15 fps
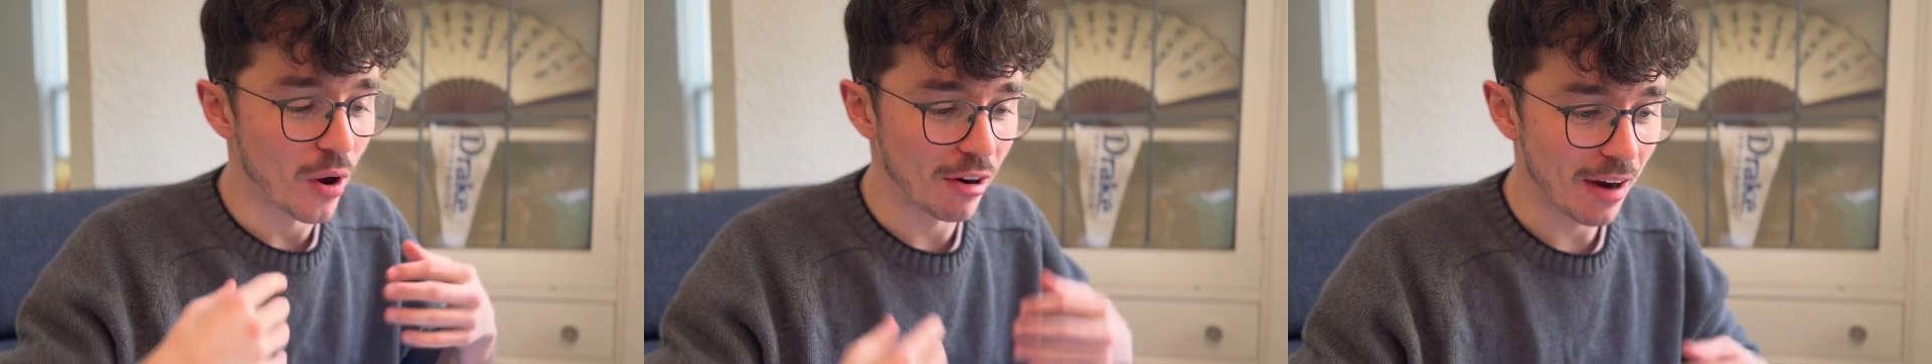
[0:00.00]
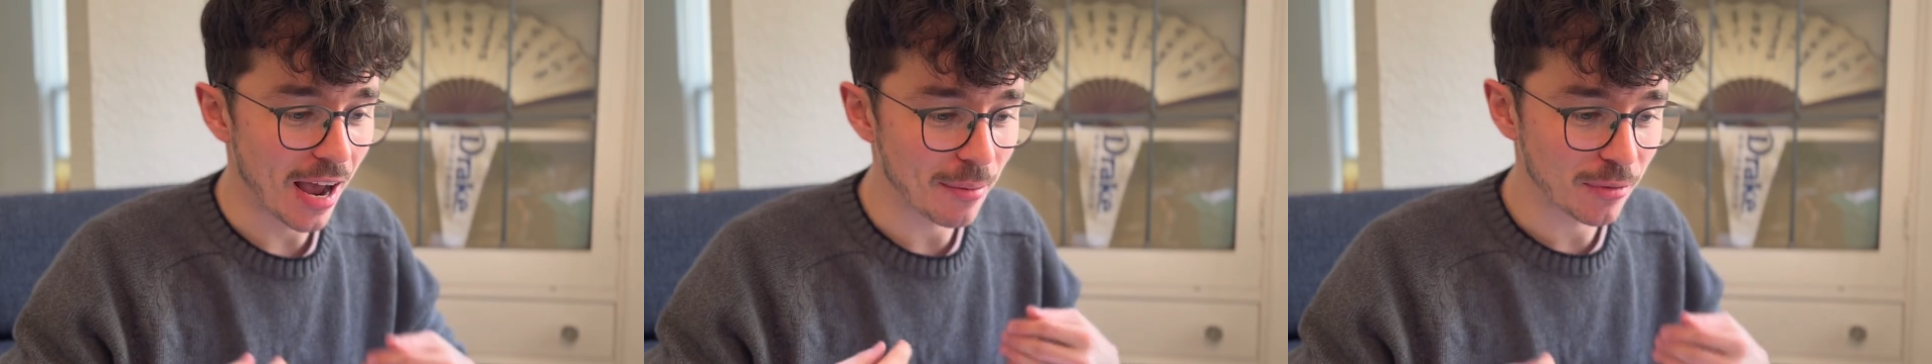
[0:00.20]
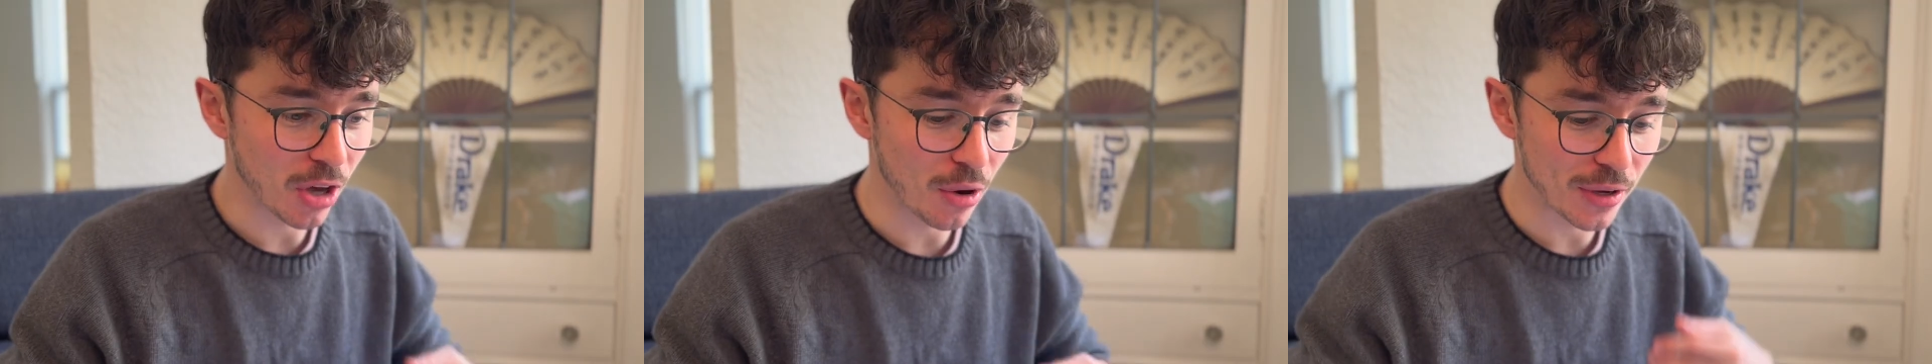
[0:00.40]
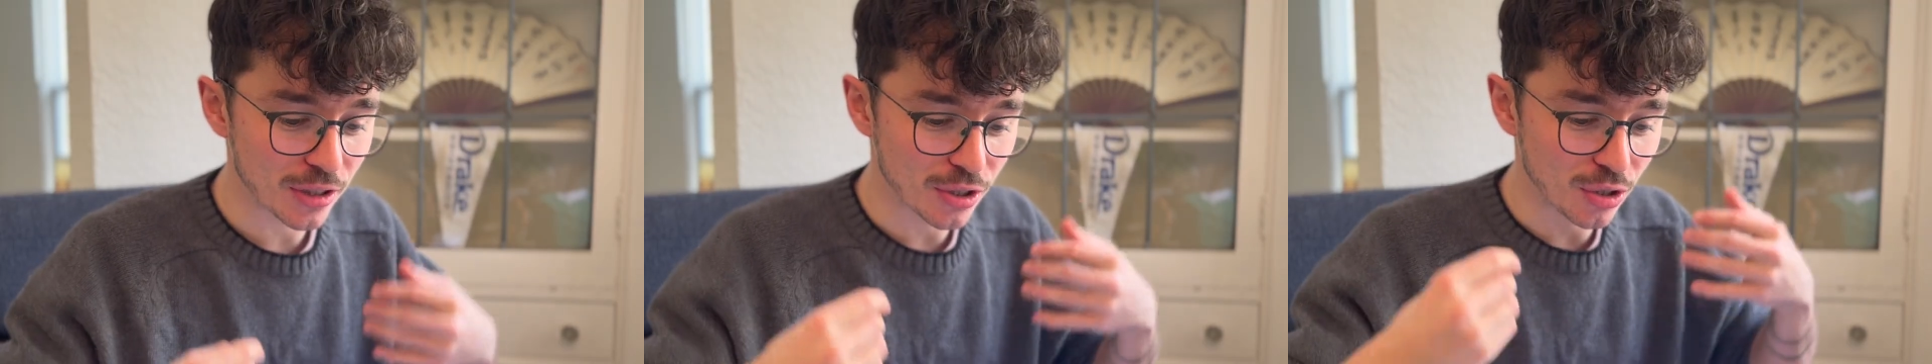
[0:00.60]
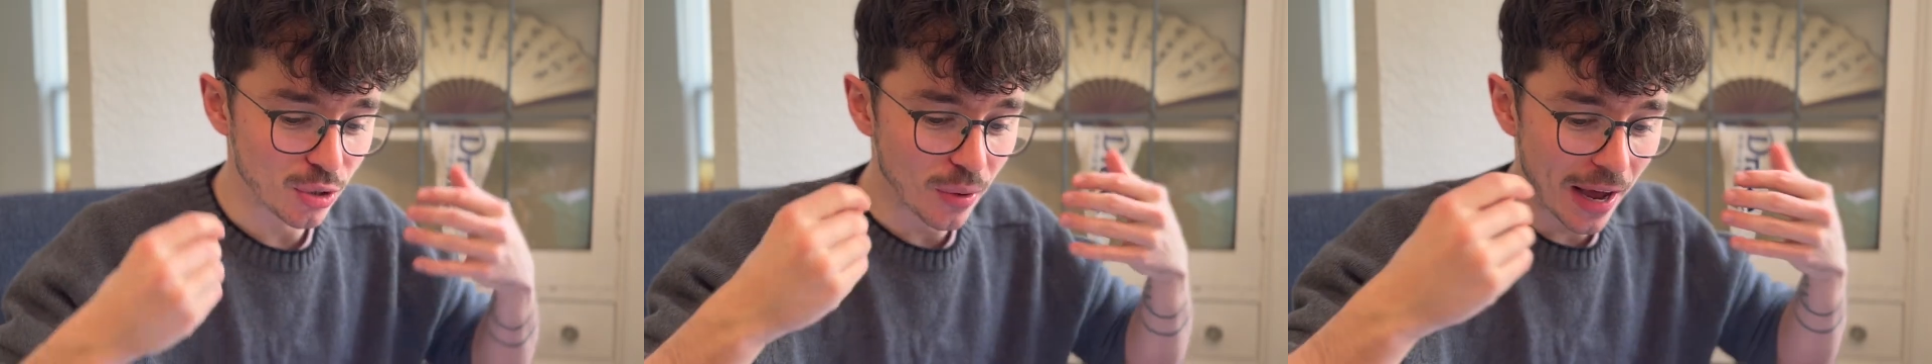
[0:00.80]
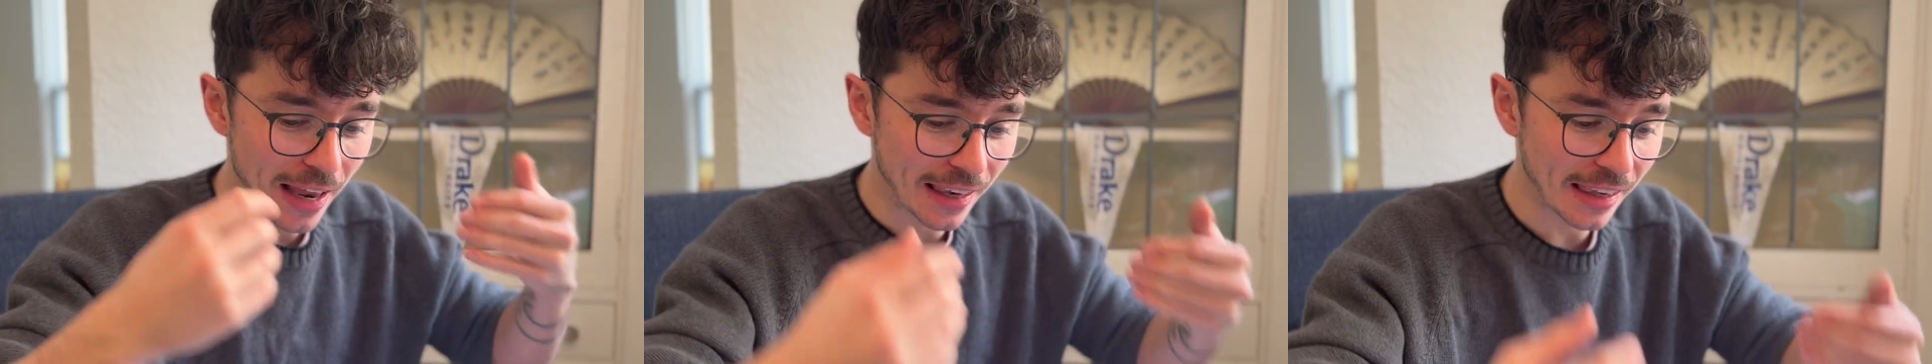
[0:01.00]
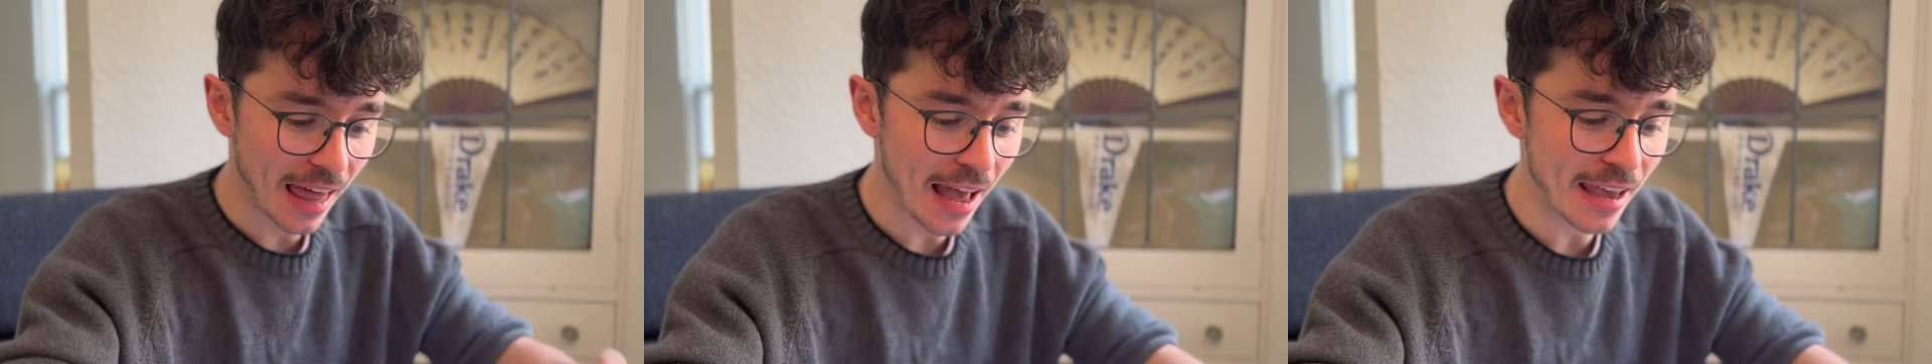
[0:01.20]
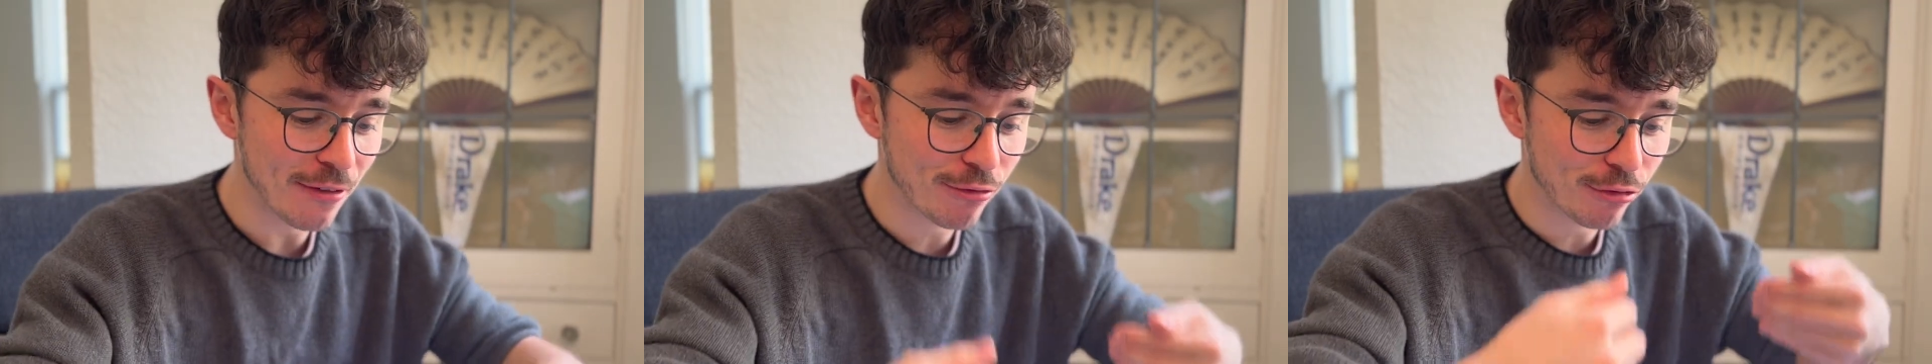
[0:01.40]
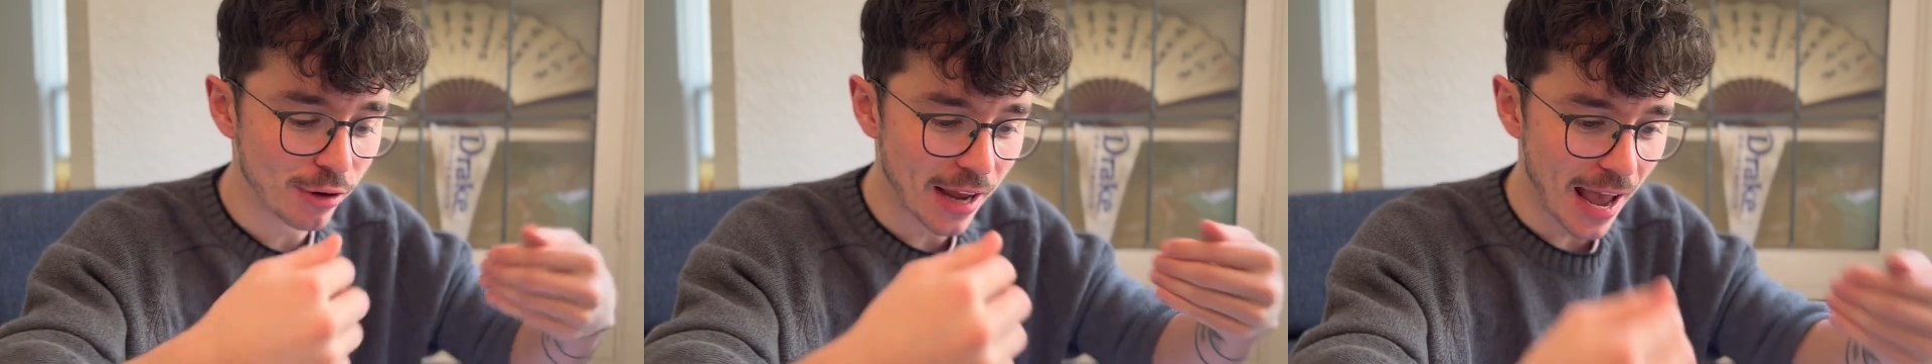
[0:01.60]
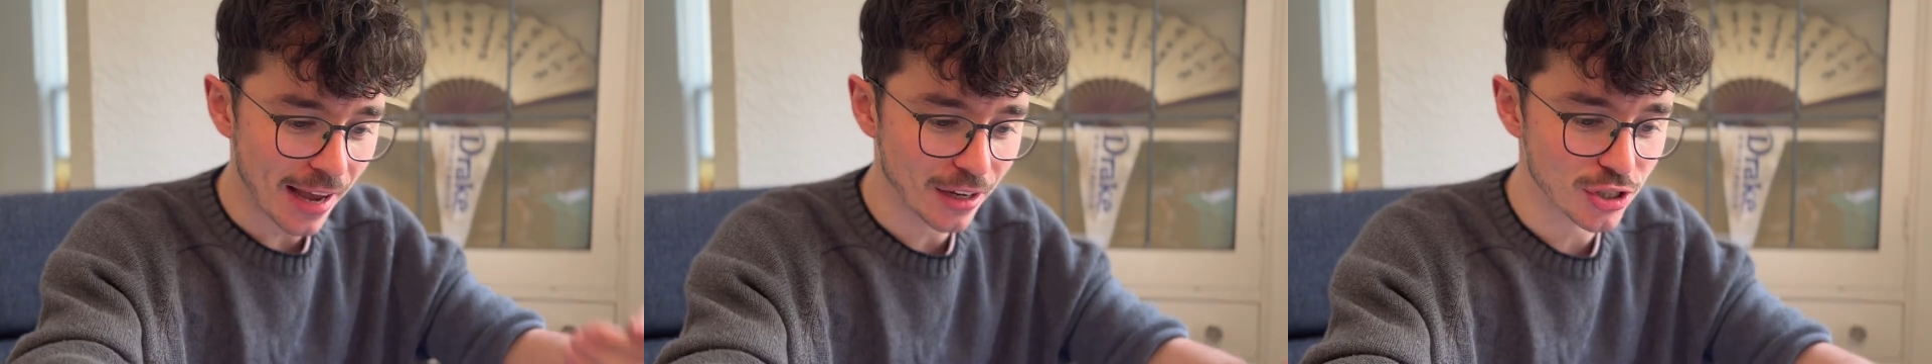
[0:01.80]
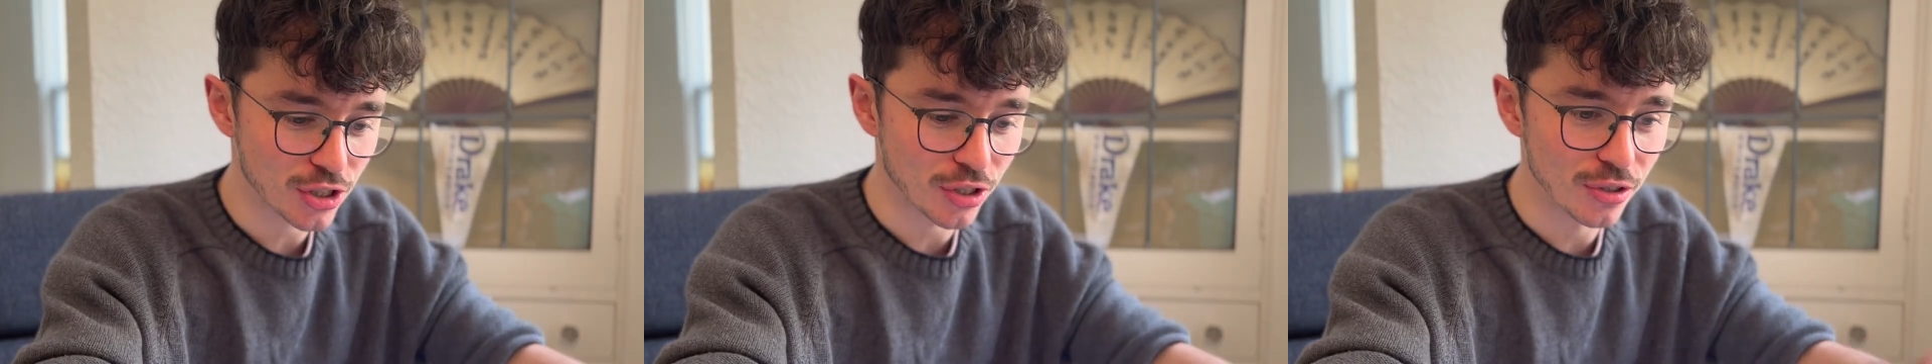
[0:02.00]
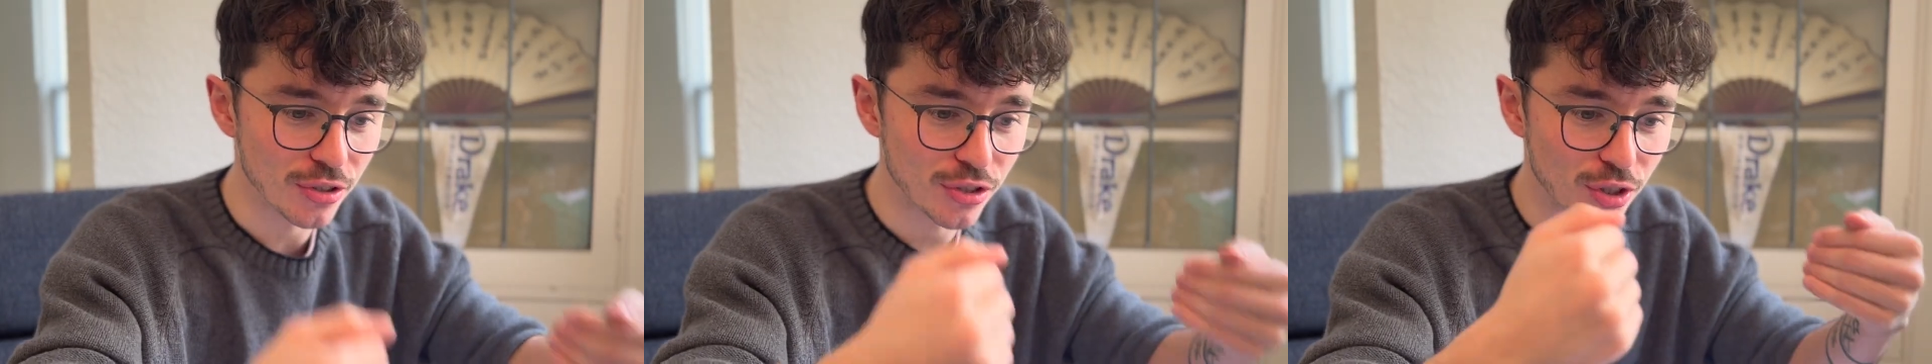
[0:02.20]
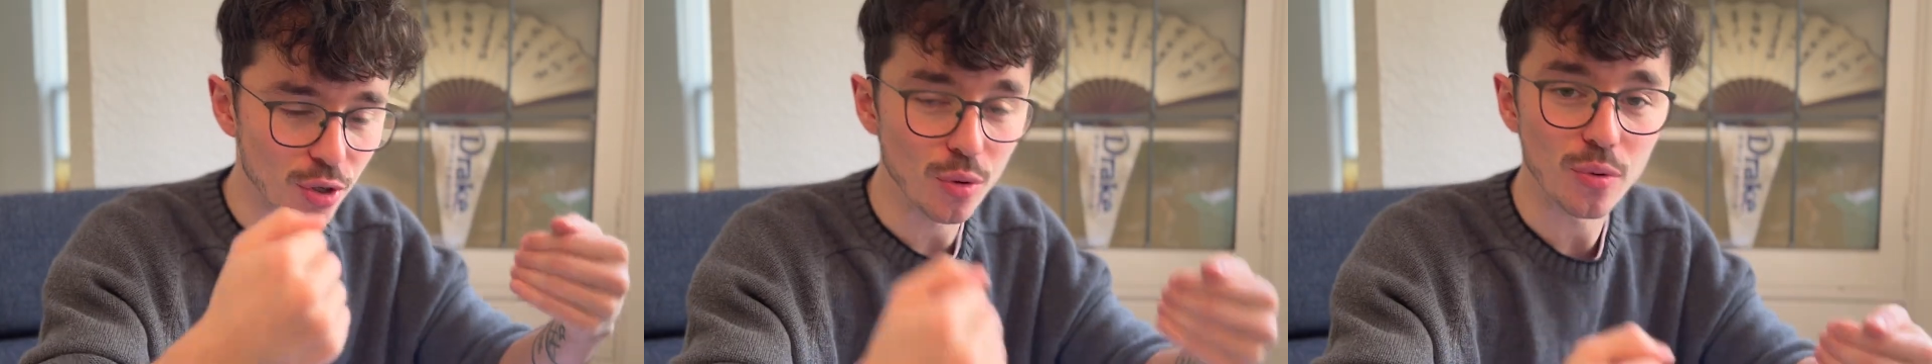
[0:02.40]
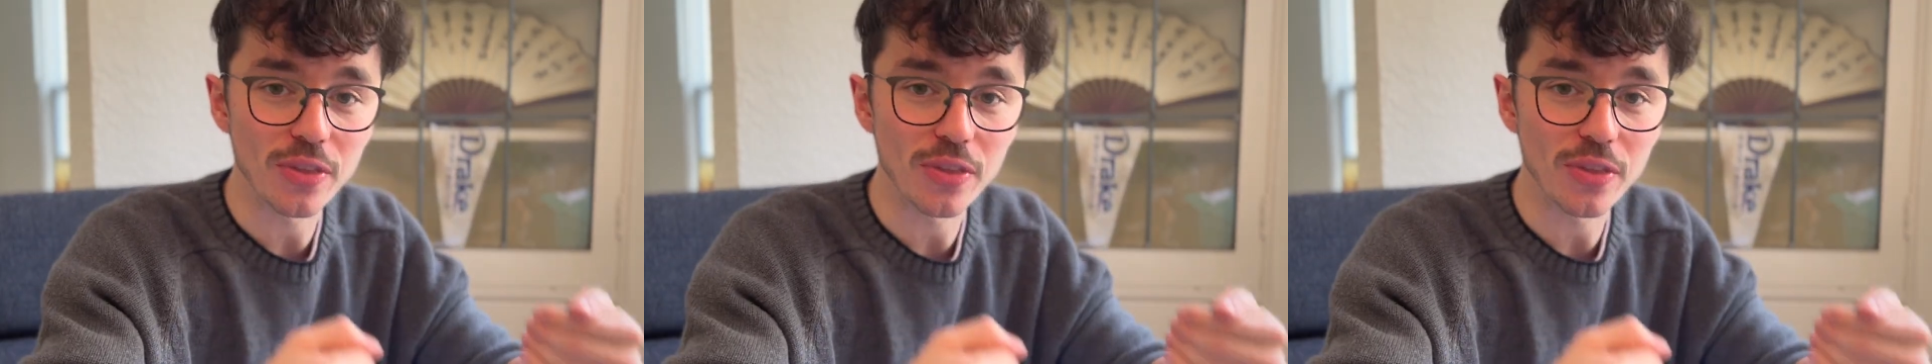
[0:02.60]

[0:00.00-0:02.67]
where I'm going to do a live reaction to